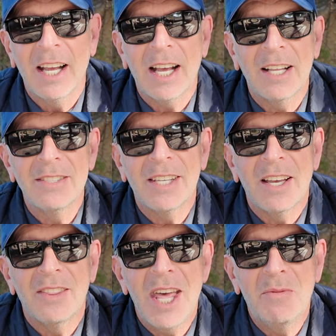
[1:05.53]
And
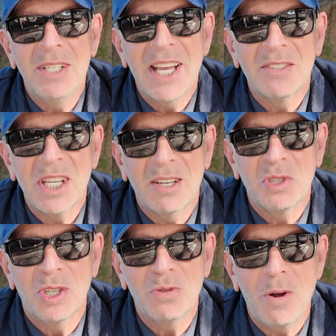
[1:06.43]
they're in downtown
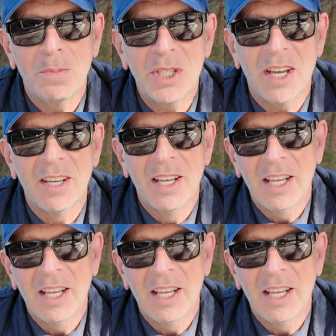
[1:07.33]
Shropshire.